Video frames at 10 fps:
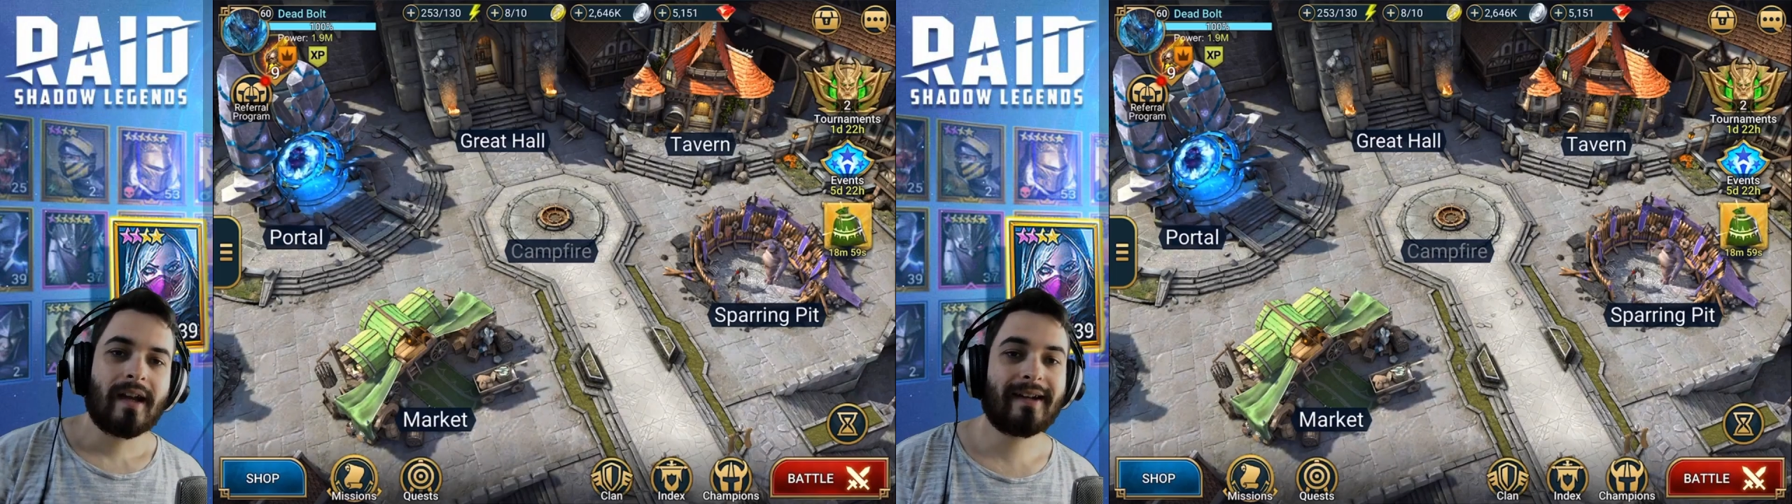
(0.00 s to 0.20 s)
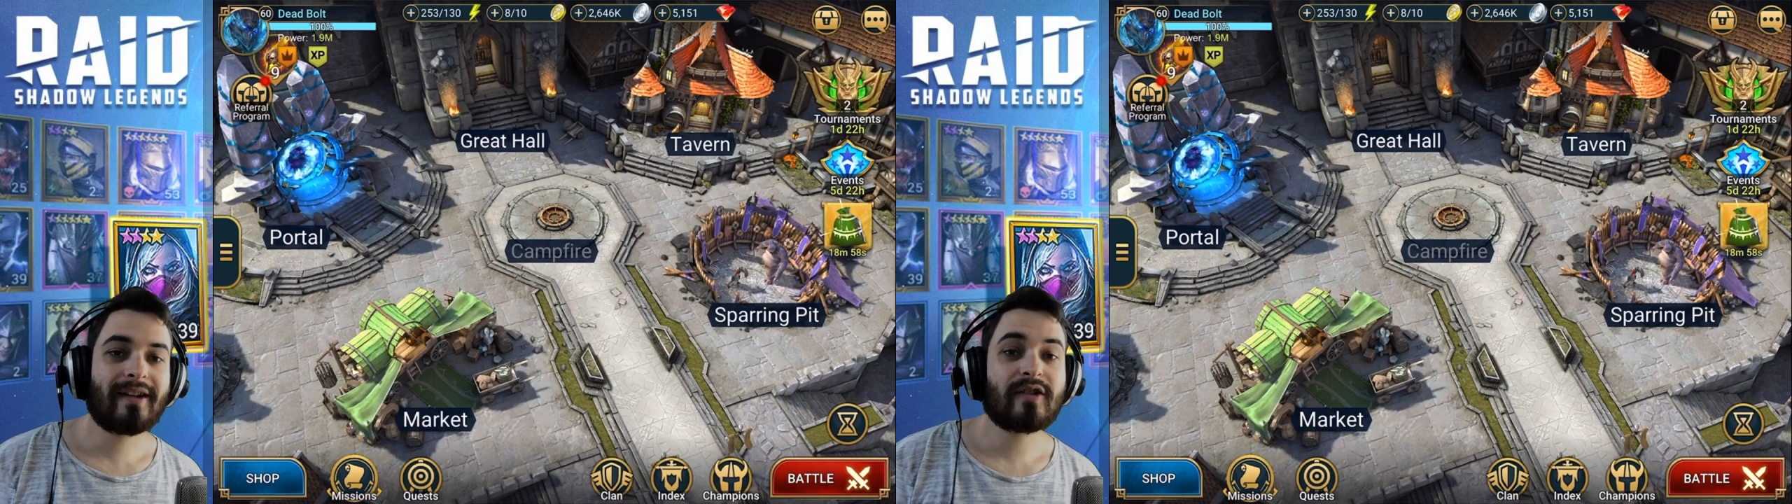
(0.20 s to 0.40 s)

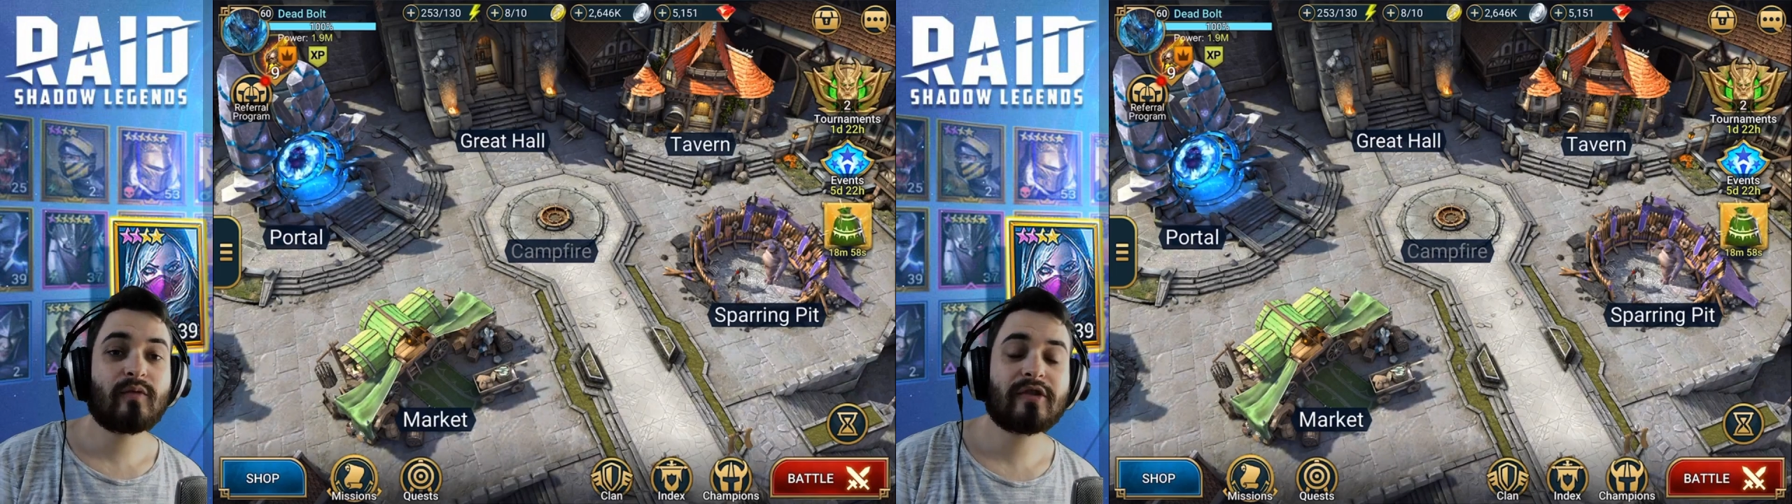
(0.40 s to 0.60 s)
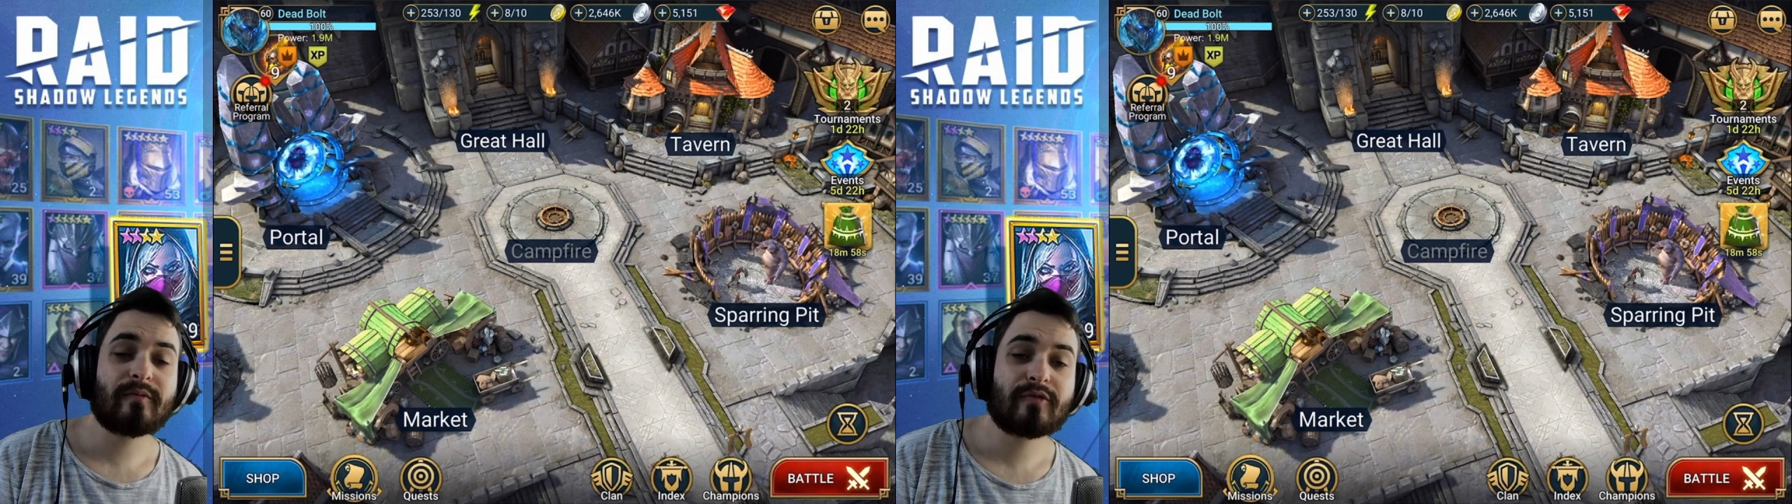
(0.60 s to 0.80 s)
Hey
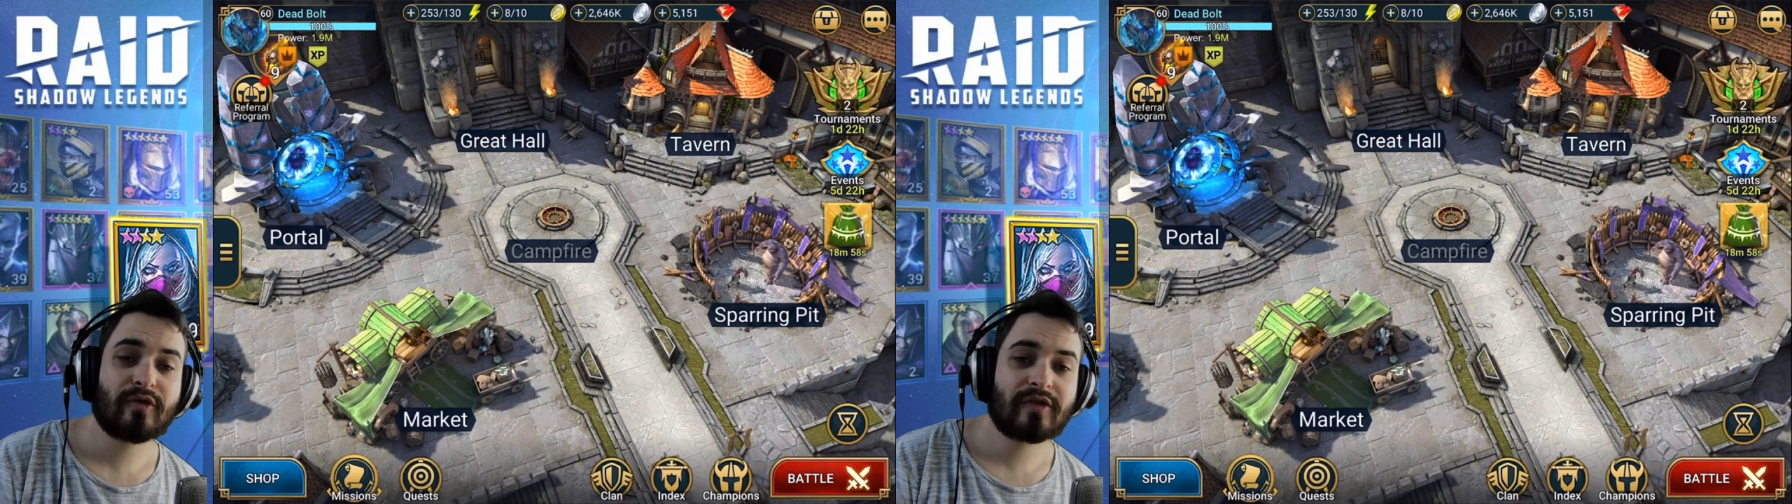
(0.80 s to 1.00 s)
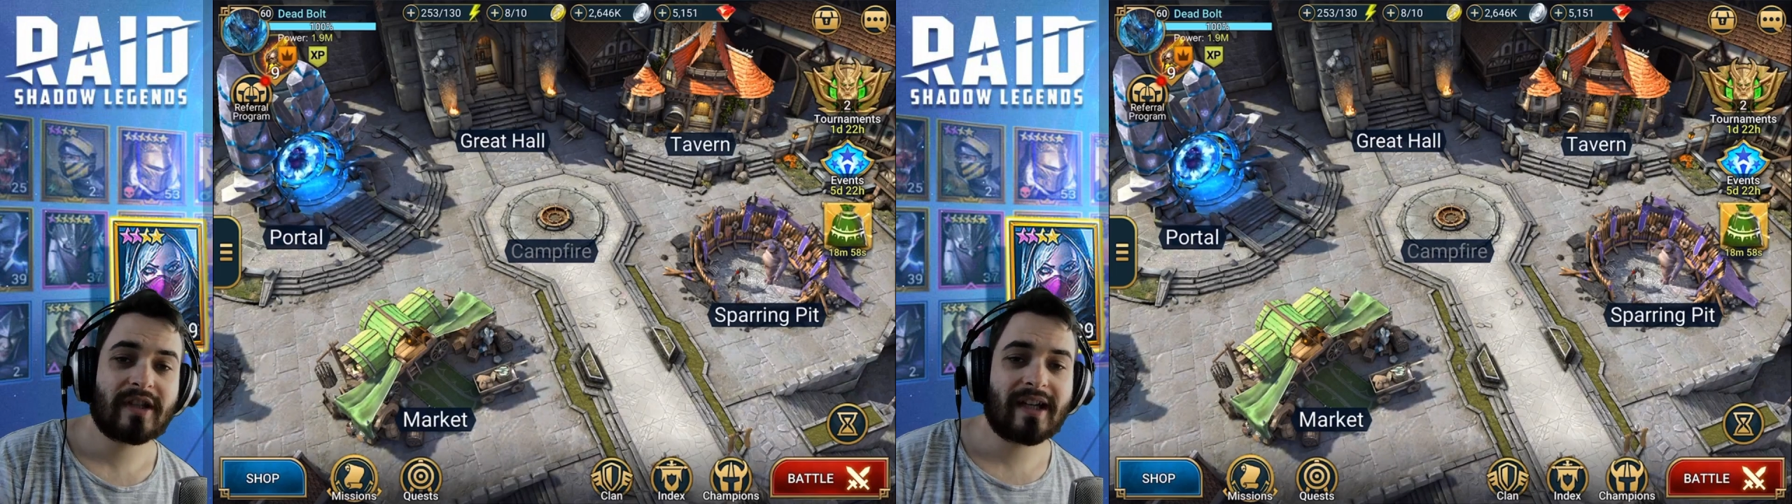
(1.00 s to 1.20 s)
guys, what's up?
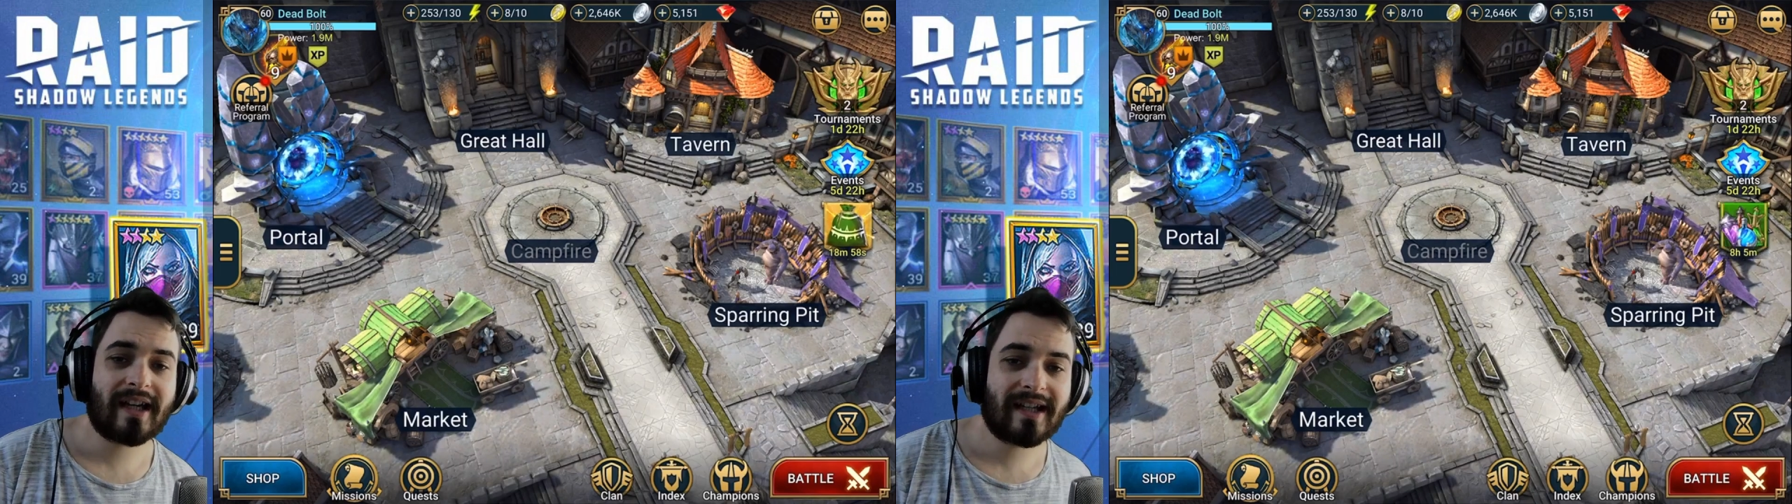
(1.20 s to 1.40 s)
George here,